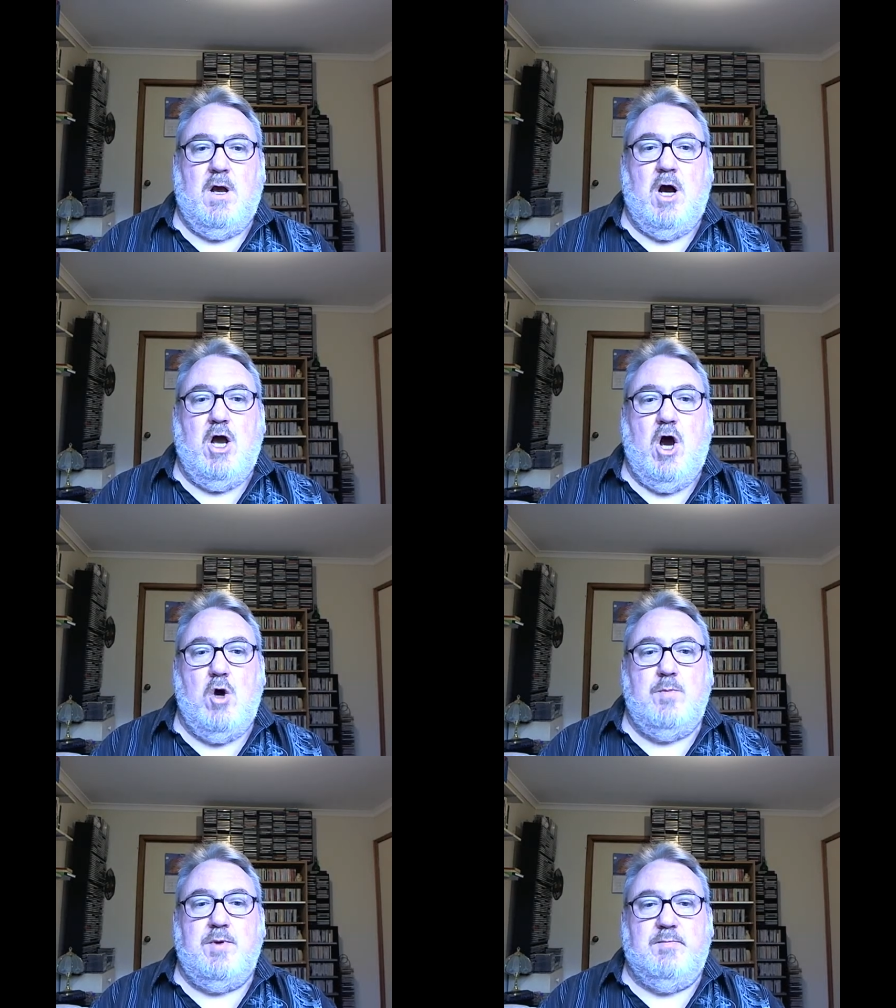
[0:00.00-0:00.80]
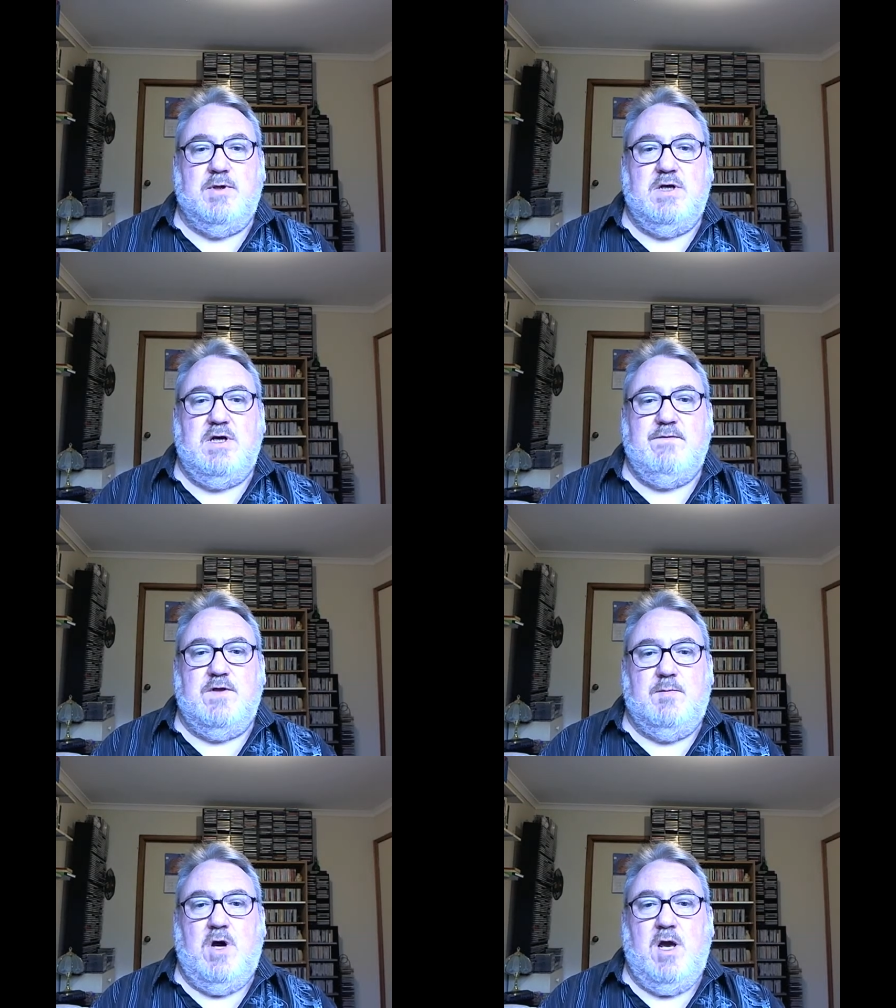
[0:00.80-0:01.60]
I hope and believe
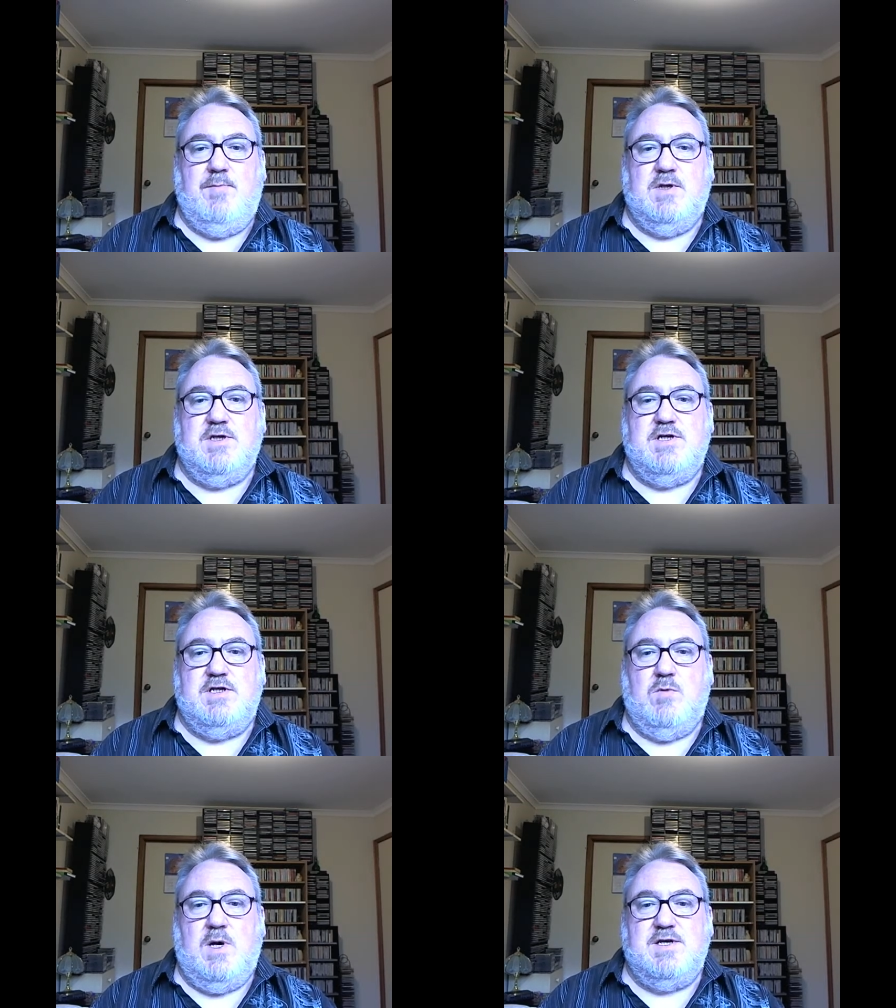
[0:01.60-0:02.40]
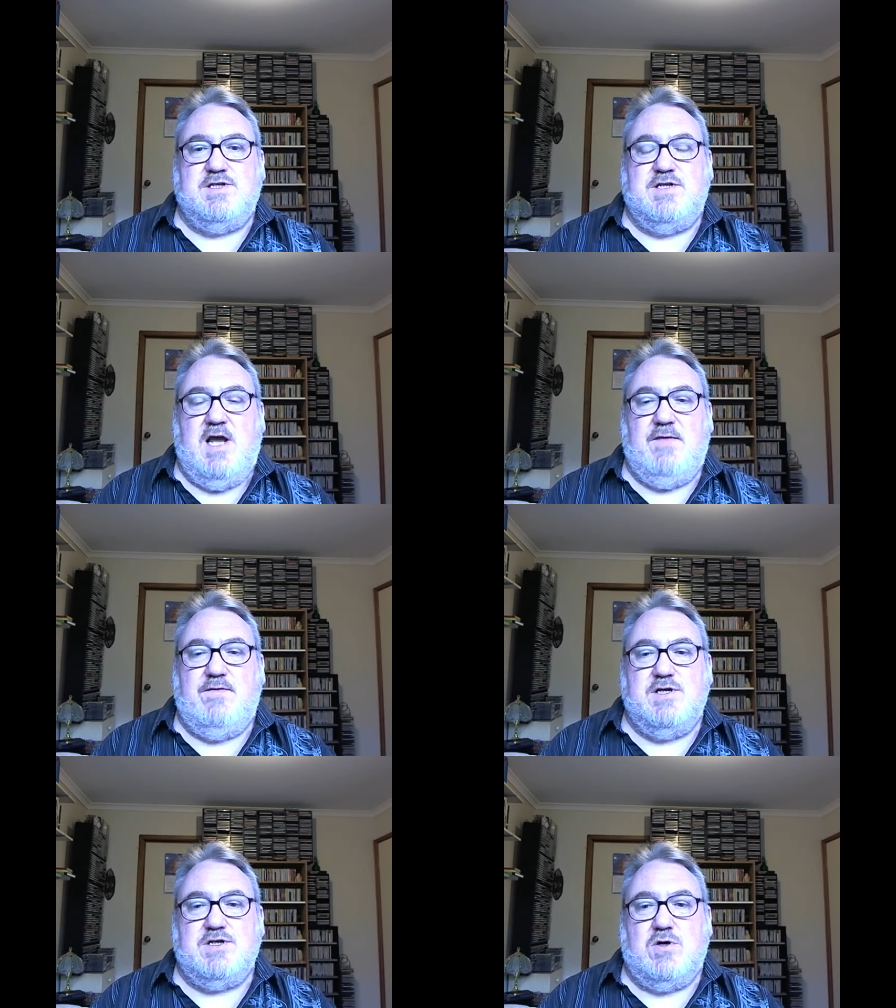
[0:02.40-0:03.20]
that my ability to understand
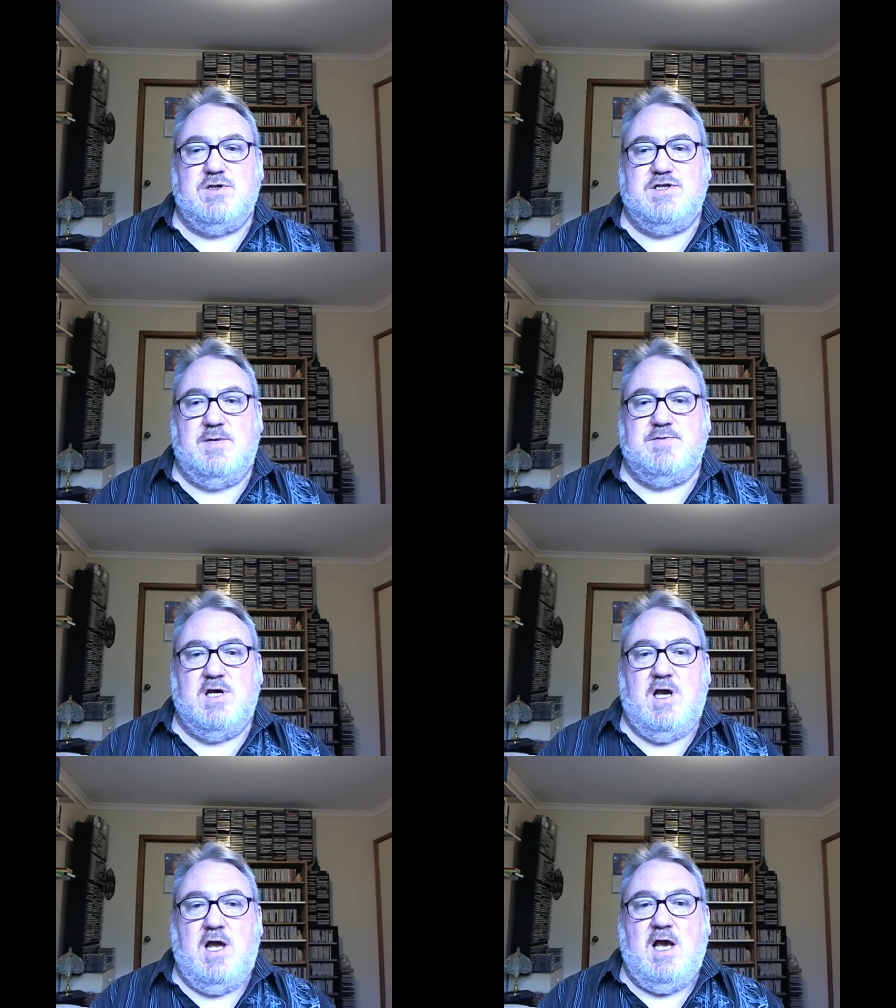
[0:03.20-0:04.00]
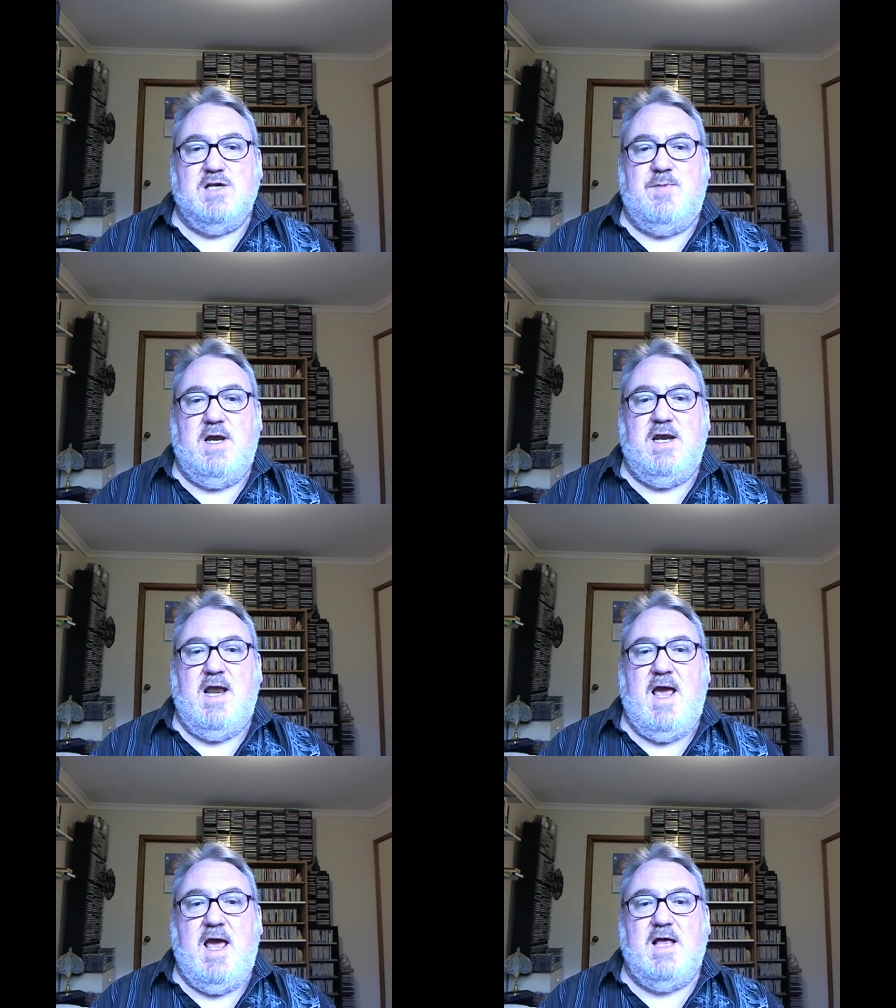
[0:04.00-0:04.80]
these concepts has been
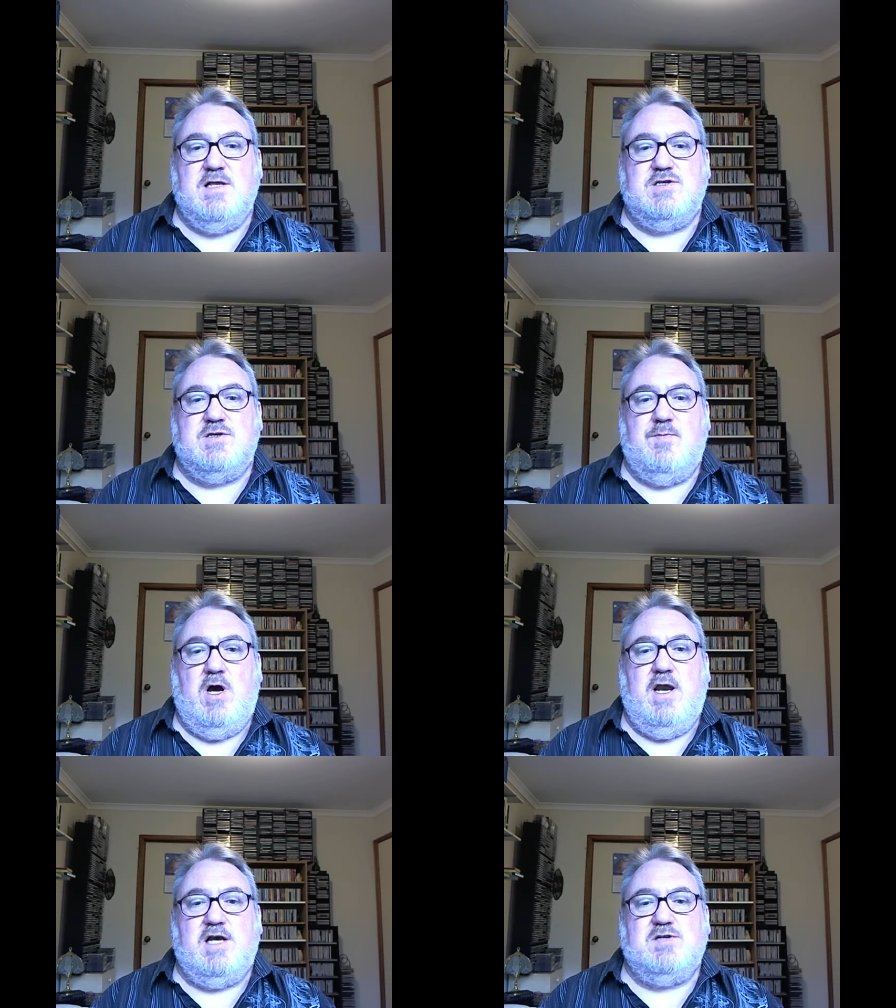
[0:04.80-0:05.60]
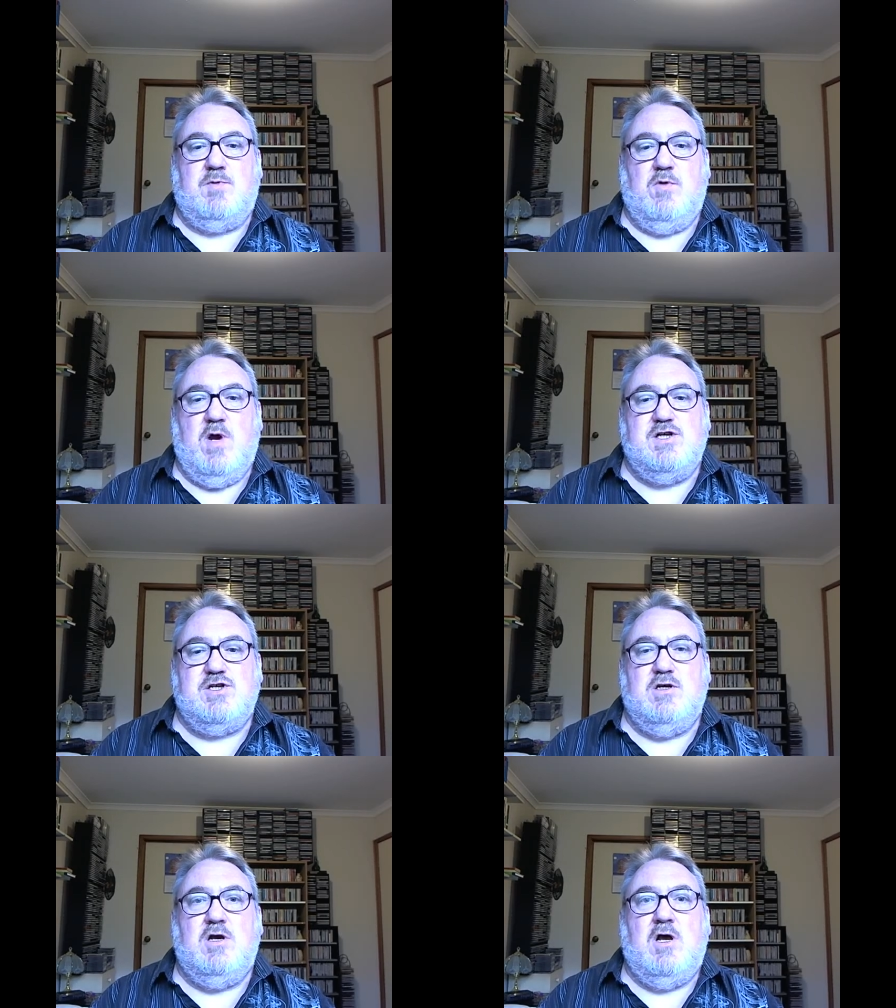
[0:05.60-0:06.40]
enhanced by an
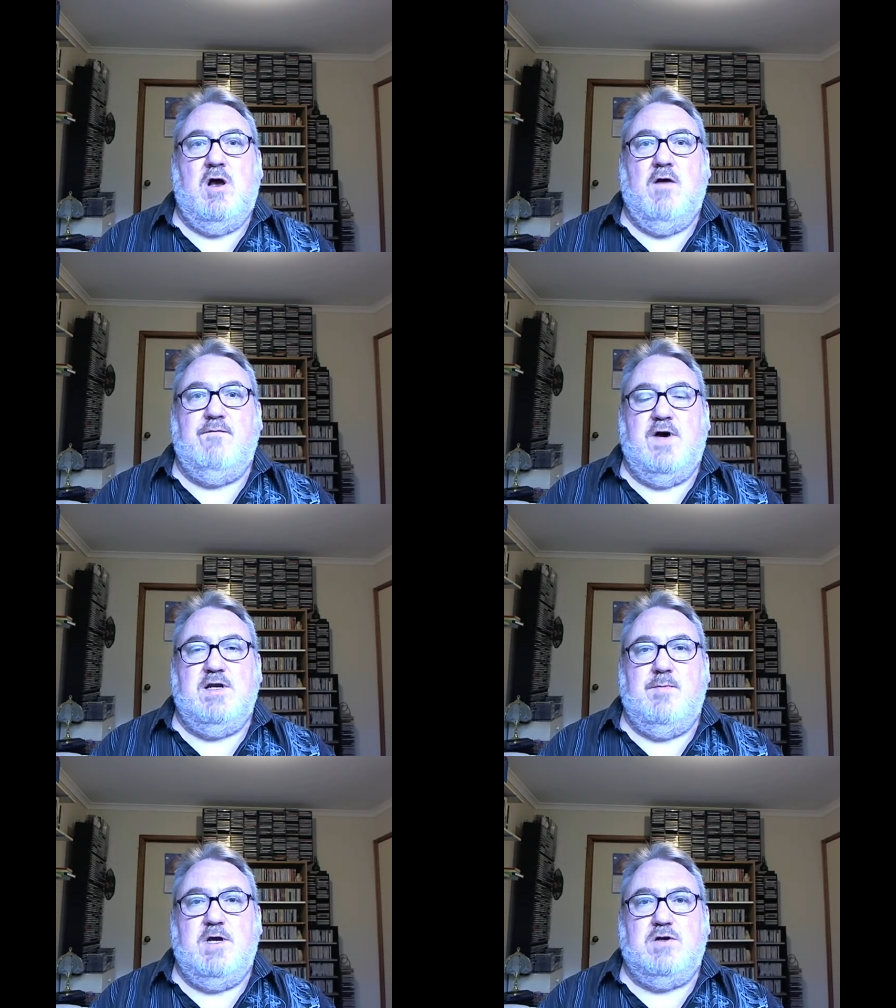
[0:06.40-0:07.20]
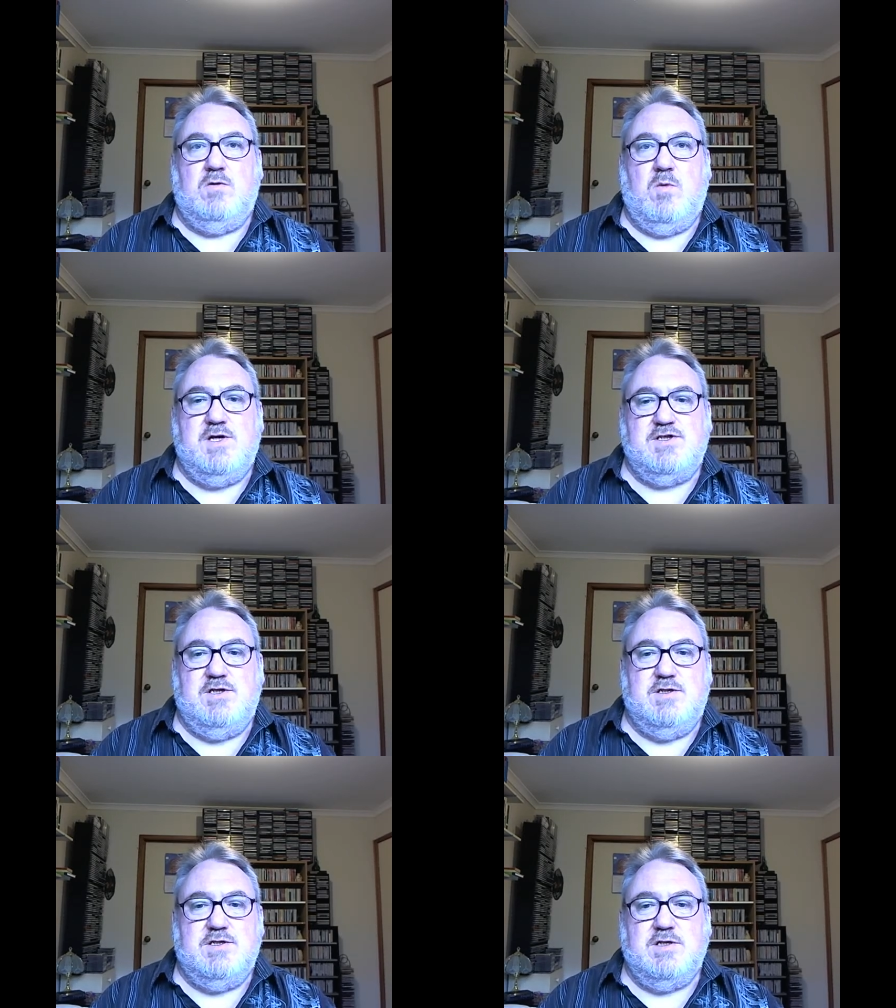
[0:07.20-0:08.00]
exploration of fundamental
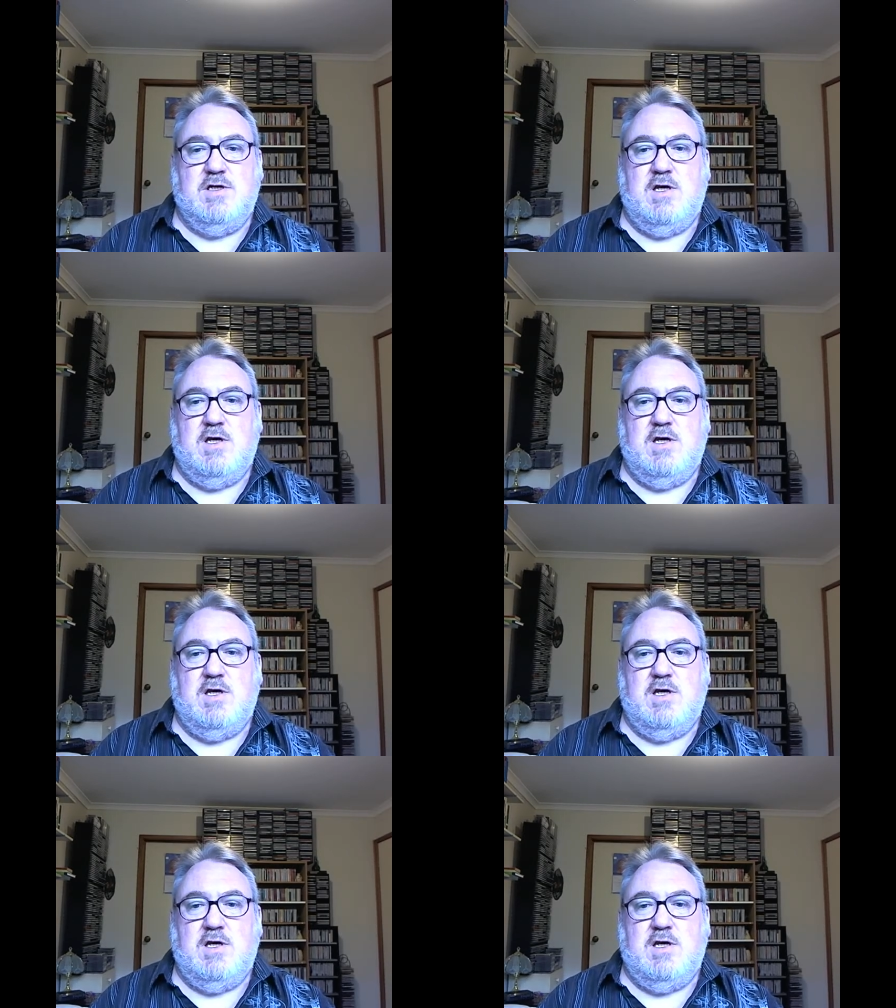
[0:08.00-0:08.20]
questions,